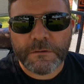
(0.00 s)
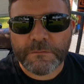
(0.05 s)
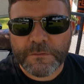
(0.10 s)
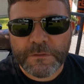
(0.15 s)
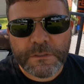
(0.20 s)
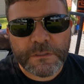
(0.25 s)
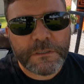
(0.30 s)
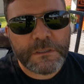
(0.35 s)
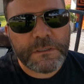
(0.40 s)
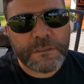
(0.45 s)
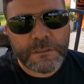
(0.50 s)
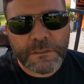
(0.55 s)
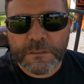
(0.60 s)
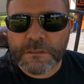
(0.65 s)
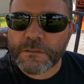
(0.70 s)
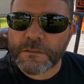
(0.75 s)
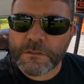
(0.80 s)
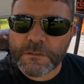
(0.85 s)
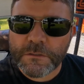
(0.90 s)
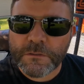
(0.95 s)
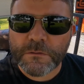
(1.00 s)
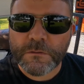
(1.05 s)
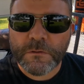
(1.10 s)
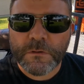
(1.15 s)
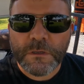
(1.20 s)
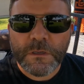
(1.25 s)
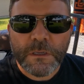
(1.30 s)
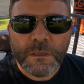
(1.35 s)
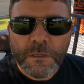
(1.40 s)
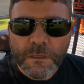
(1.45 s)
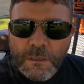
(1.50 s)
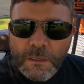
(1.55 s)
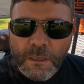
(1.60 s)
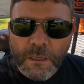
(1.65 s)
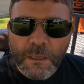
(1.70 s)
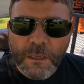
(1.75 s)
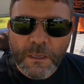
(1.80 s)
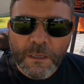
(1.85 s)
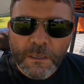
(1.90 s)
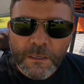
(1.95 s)
everything that he didn't do.
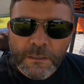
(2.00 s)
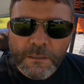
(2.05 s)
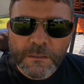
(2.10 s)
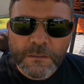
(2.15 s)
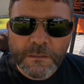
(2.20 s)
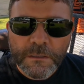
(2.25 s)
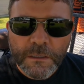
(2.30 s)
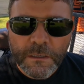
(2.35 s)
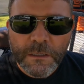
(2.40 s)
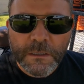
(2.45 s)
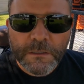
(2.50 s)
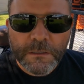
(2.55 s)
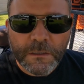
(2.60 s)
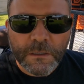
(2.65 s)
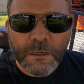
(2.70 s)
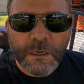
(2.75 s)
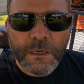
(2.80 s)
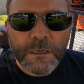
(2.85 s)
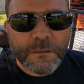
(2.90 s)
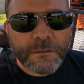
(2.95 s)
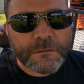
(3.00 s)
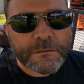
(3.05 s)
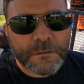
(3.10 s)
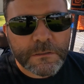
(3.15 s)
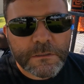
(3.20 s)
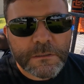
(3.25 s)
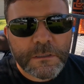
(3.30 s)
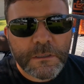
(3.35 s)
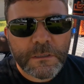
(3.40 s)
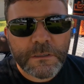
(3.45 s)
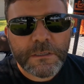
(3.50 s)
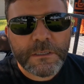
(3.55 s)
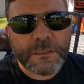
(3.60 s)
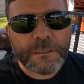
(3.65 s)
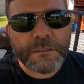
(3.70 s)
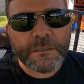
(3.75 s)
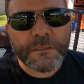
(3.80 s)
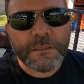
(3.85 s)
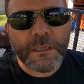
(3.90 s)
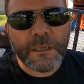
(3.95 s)
And, I'll get
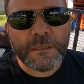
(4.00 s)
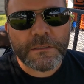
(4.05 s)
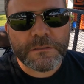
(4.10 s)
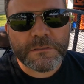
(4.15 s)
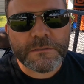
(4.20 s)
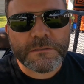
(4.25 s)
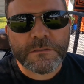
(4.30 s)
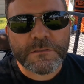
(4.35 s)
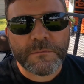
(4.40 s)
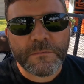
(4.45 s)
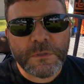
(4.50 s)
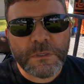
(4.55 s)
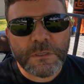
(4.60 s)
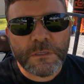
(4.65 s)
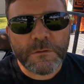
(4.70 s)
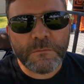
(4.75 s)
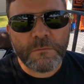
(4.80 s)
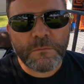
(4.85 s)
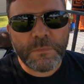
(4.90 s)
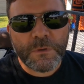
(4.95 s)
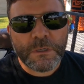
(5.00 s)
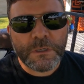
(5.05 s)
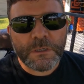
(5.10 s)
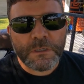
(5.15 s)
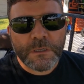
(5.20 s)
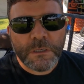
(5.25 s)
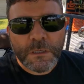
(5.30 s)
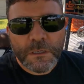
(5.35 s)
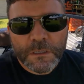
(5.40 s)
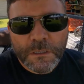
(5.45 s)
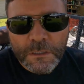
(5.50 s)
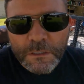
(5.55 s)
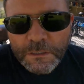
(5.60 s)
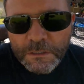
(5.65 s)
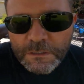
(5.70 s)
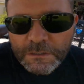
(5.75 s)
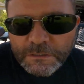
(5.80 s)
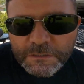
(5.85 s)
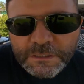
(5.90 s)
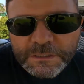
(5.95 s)
into that in just a minute. But I'll
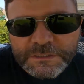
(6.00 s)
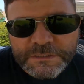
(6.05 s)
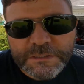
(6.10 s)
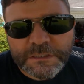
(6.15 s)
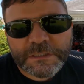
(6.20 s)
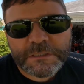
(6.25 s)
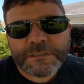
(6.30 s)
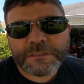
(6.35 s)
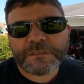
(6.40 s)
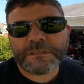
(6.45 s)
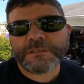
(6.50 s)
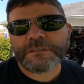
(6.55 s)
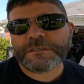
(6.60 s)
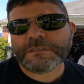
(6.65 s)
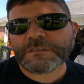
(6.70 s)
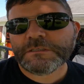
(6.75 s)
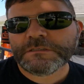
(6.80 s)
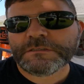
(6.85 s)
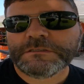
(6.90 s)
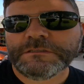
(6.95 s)
let you get a good